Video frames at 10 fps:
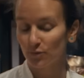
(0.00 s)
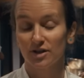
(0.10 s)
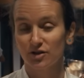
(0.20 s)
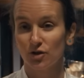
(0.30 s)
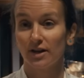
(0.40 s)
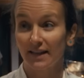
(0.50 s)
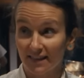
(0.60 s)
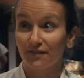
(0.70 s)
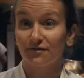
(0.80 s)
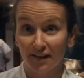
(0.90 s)
so we're just trying to
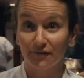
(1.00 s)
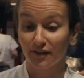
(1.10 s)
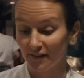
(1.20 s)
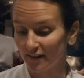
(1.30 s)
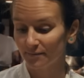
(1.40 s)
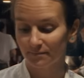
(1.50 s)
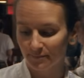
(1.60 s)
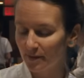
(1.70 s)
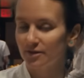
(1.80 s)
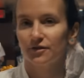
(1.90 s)
get the flavor in there.
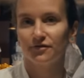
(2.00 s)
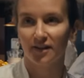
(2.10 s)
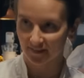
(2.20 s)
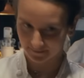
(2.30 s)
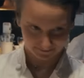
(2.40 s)
Peels are fine.